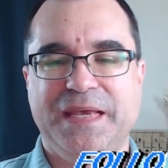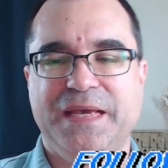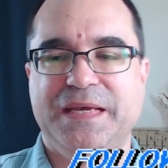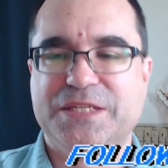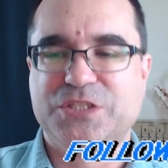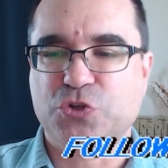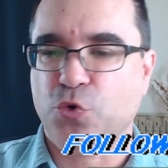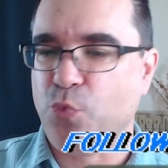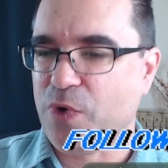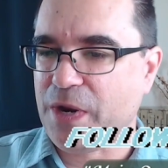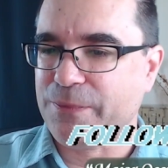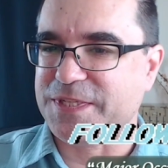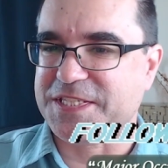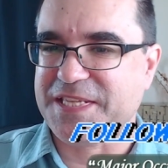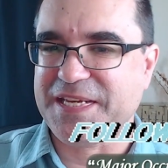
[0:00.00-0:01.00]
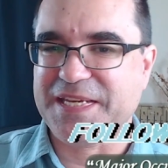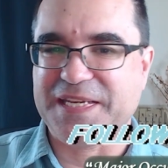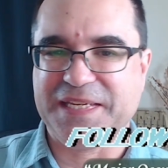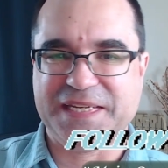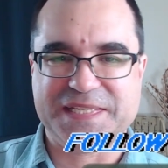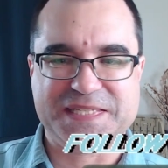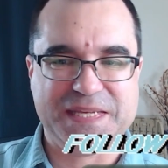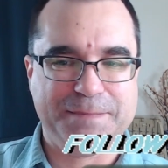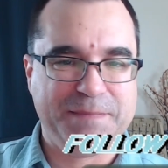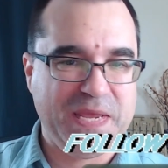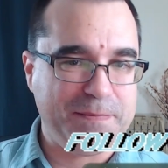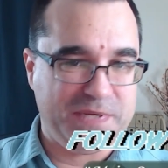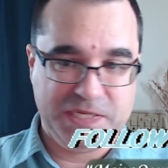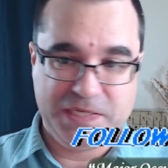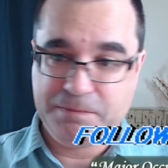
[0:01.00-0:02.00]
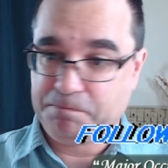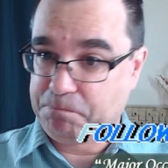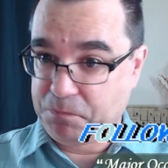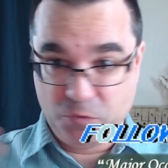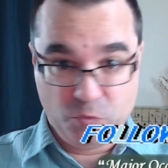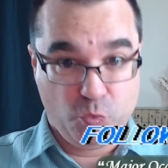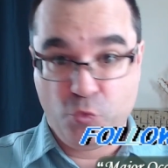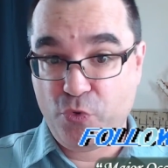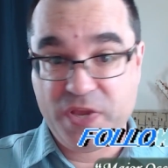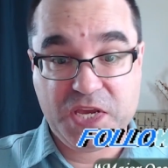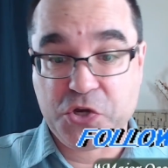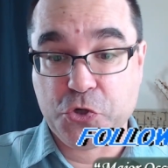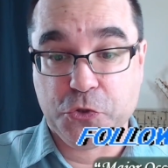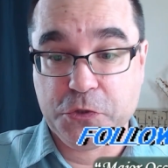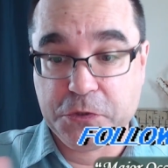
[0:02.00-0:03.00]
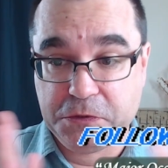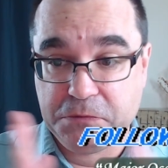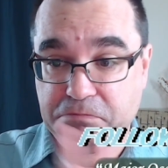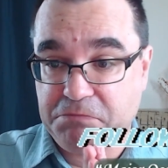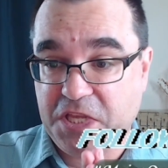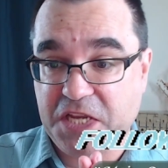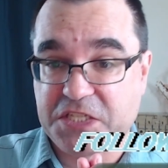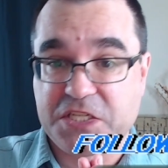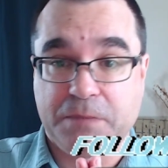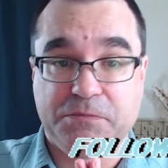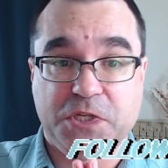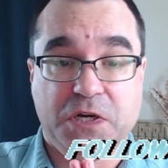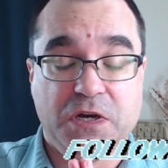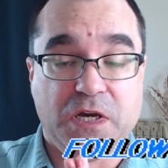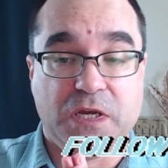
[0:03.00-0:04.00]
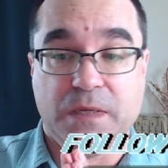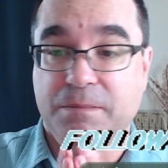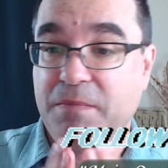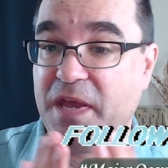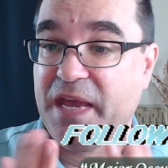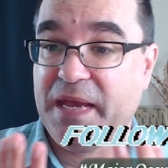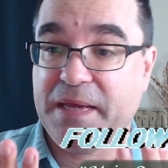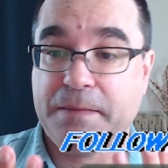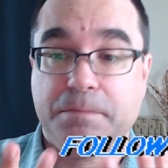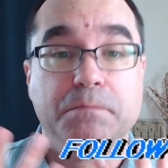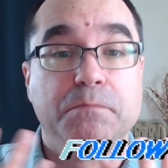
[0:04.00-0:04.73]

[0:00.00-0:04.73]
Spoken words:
So what I was thinking is that maybe we could take some time and